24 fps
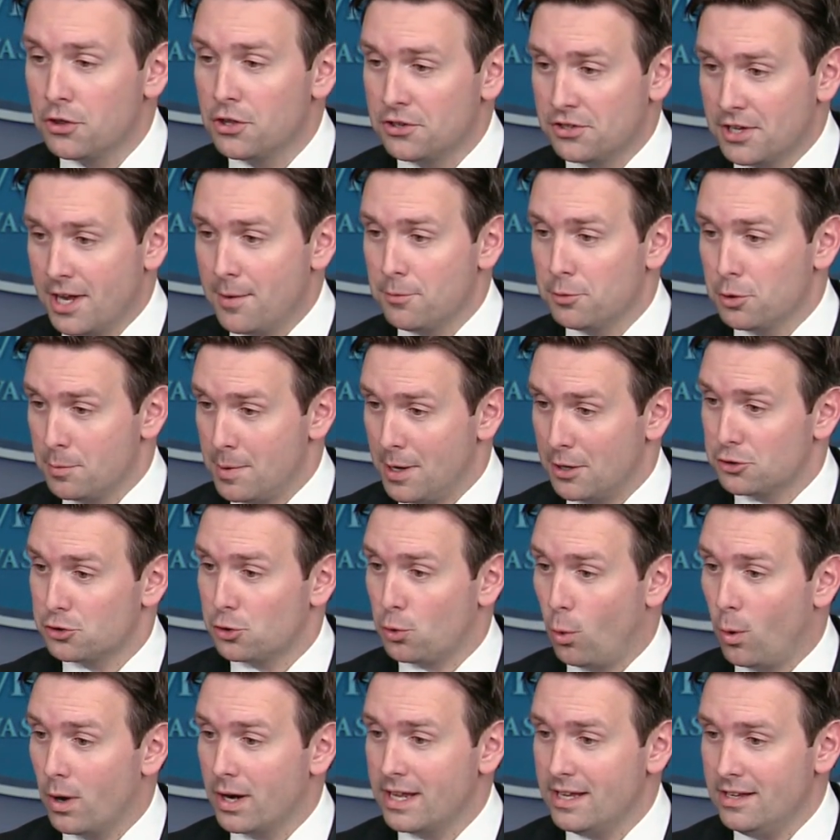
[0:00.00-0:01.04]
time to about
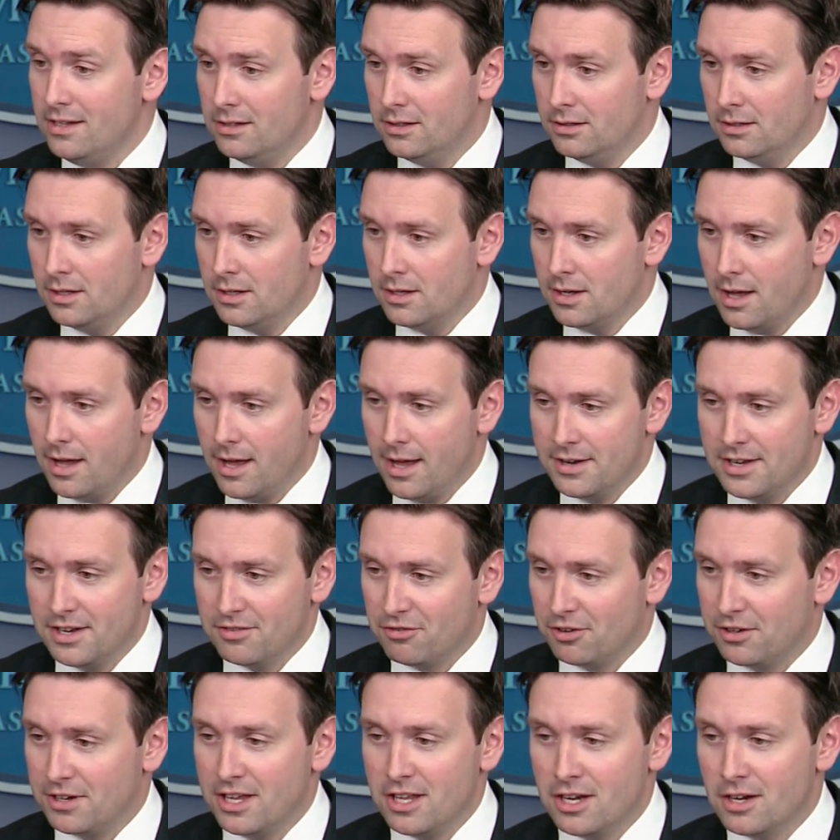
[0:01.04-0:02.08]
20
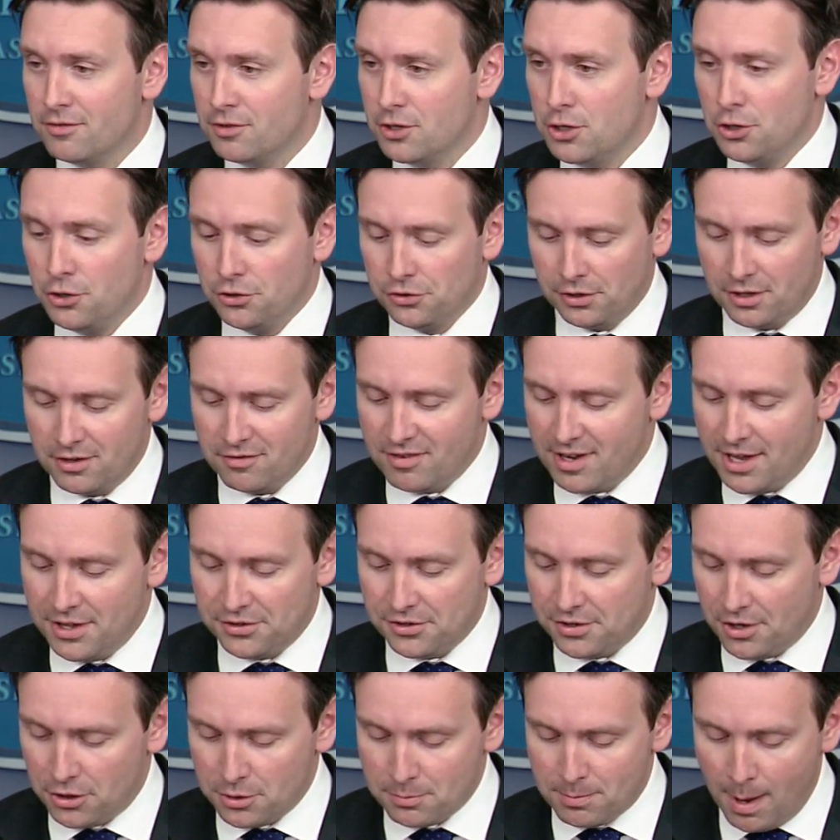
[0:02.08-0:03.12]
different interviews and
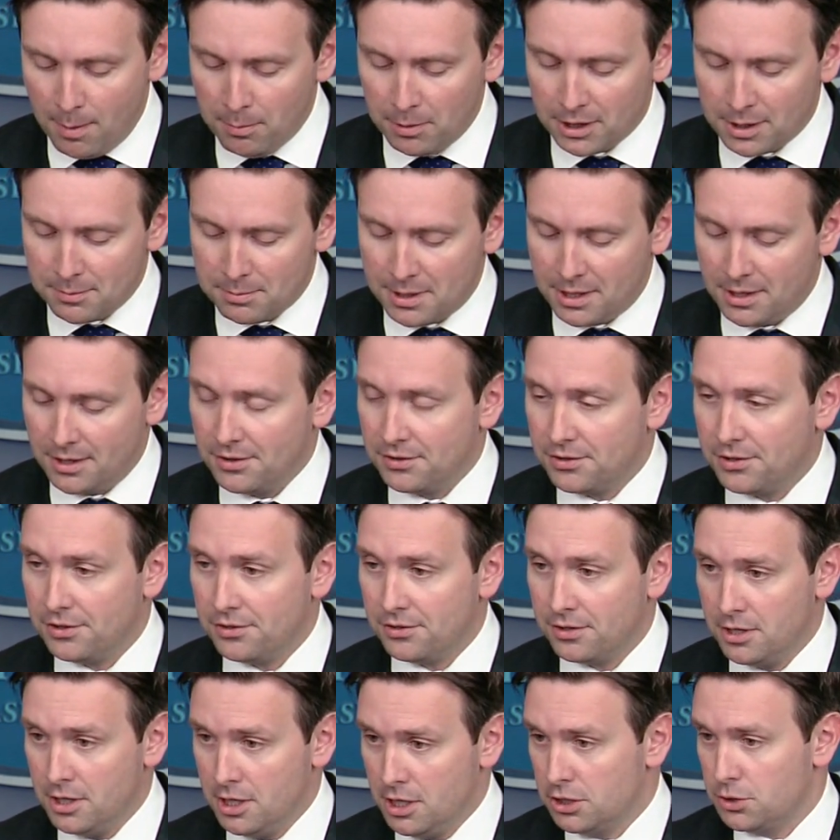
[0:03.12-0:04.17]
events and other public
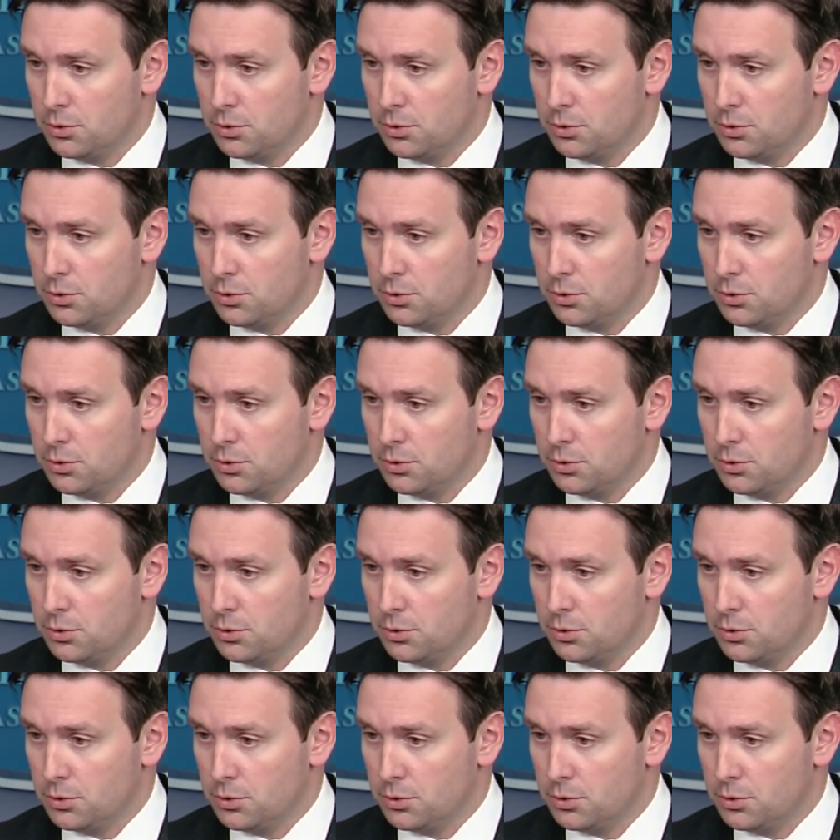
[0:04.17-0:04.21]
appearances